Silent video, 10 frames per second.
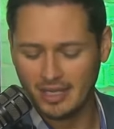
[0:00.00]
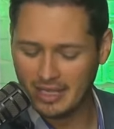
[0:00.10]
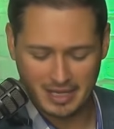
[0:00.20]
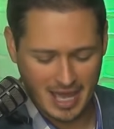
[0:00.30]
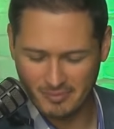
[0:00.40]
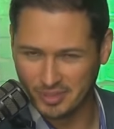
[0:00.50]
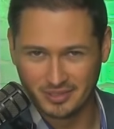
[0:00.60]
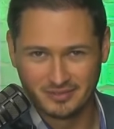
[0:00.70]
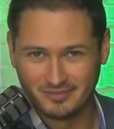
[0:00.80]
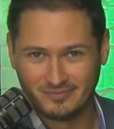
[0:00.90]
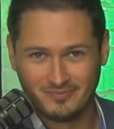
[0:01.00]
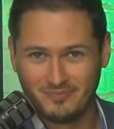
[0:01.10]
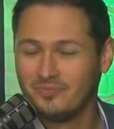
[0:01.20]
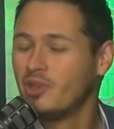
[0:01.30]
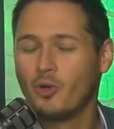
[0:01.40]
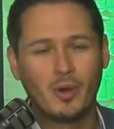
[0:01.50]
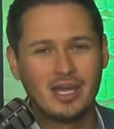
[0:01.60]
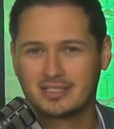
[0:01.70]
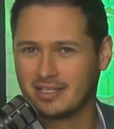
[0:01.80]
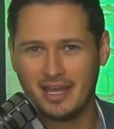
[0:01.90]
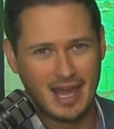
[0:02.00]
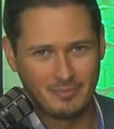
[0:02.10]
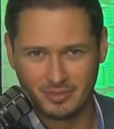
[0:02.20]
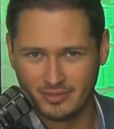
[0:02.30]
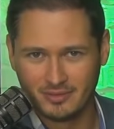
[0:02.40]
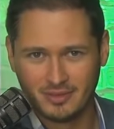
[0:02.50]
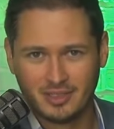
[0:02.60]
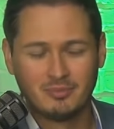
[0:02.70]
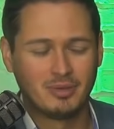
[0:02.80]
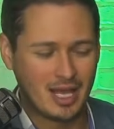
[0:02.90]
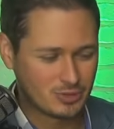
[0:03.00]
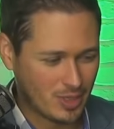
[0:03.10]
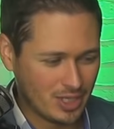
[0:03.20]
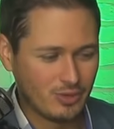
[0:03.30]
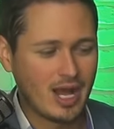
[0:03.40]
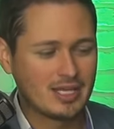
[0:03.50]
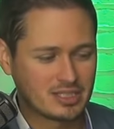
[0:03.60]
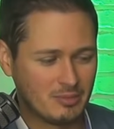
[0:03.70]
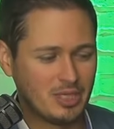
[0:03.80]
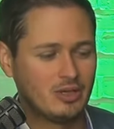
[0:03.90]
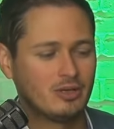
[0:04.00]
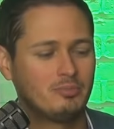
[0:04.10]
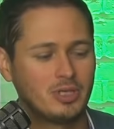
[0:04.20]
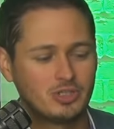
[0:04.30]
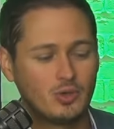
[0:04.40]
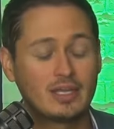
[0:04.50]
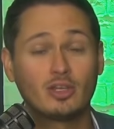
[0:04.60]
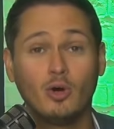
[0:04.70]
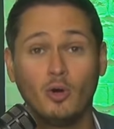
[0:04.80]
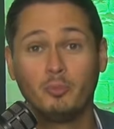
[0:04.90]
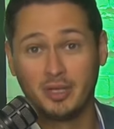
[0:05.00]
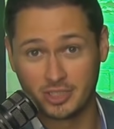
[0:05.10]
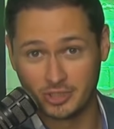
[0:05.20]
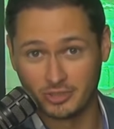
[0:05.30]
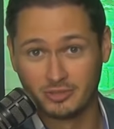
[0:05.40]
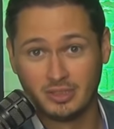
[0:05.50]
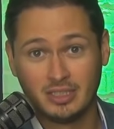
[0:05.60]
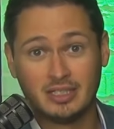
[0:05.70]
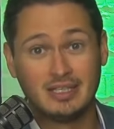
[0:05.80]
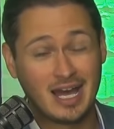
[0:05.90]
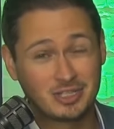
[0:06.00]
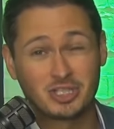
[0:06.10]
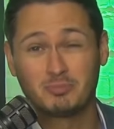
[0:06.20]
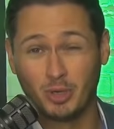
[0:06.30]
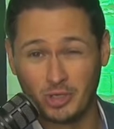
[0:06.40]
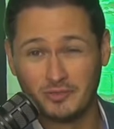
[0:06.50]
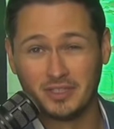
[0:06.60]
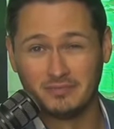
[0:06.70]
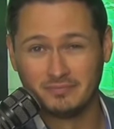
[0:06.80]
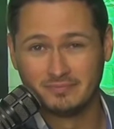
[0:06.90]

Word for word: It ain't happening. No way it's going to happen. That's why you guys come here because you get the whole picture, not just part of it.